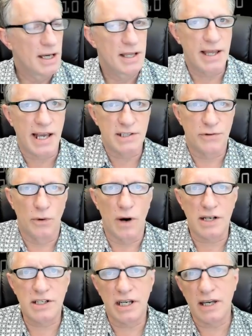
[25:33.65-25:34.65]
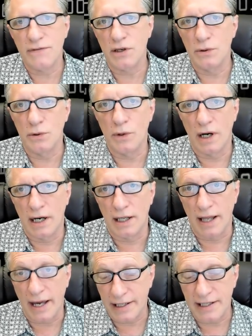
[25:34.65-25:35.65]
Thanks for watching. If you uh,
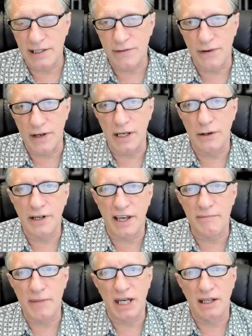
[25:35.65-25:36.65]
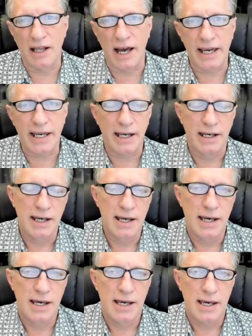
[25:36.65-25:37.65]
like this video, give me a like.
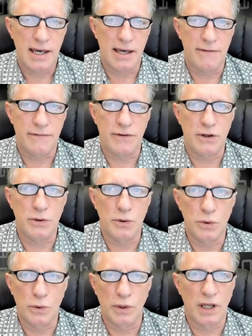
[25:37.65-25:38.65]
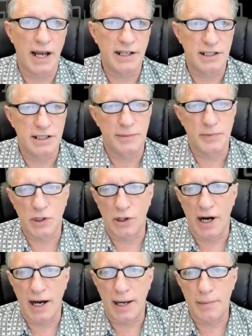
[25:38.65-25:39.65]
If you would like to
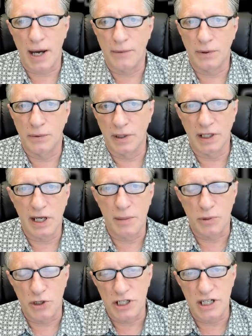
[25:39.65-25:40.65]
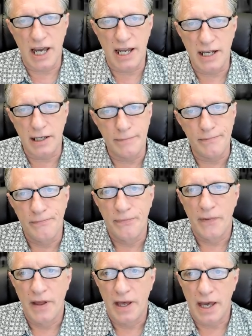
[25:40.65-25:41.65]
subscribe, I would really appreciate it.
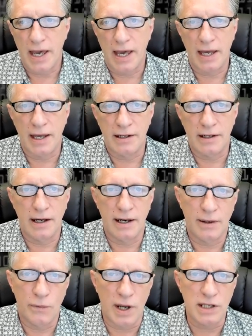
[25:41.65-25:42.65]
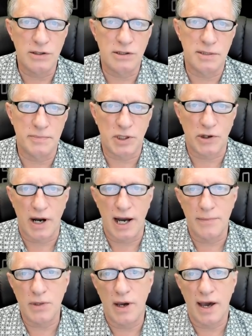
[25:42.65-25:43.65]
And uh, when you
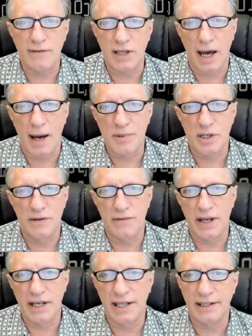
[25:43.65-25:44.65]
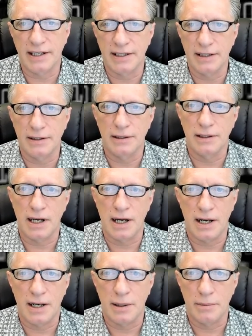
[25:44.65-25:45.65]
subscribe, you have the option of hitting the little
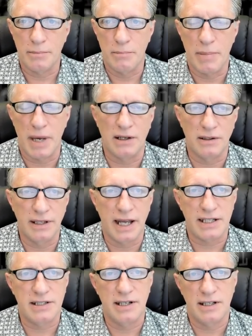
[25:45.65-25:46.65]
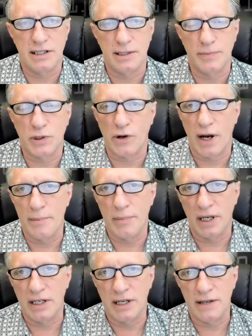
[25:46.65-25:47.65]
uh, bell next to the subscribe
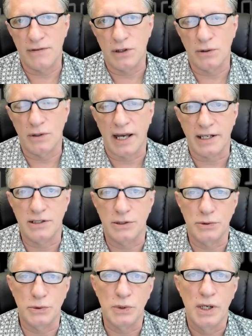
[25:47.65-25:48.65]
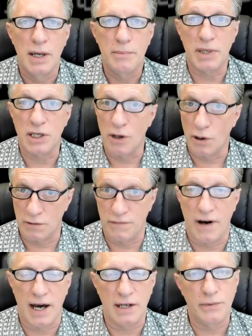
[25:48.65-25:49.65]
button if you'd like to be
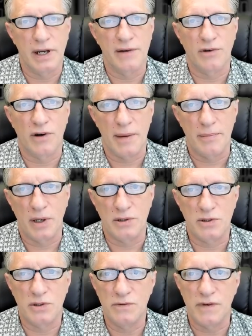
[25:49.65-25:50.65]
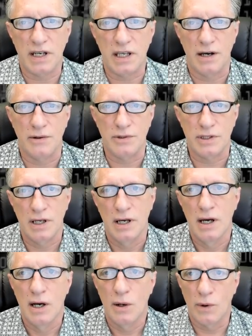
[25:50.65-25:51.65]
notified whenever I post new videos.
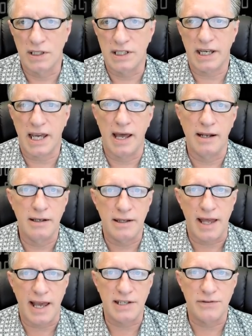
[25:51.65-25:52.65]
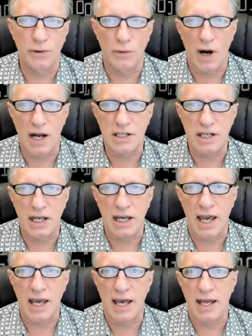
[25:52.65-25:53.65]
Once again, thanks for watching
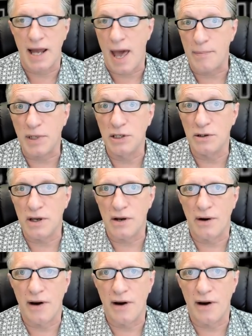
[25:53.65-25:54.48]
and Happy New Year,